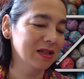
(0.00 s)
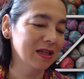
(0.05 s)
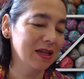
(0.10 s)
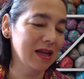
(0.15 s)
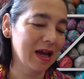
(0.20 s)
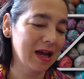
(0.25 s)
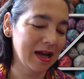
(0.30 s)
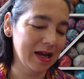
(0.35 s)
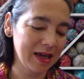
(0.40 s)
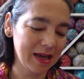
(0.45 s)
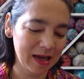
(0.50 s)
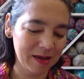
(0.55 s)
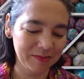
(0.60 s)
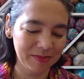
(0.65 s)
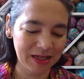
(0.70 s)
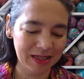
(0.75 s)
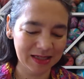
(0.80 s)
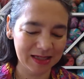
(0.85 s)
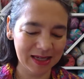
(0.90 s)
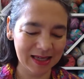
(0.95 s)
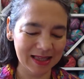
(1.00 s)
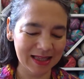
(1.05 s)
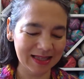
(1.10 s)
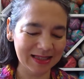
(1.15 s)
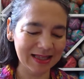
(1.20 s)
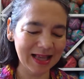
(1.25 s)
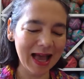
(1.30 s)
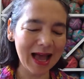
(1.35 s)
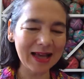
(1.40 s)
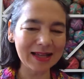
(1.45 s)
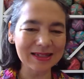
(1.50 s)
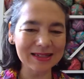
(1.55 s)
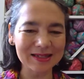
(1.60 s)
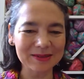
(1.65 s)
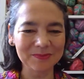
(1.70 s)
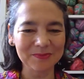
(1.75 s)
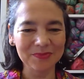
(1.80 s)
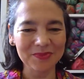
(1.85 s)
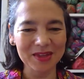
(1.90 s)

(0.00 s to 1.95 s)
and I am knitting this hat.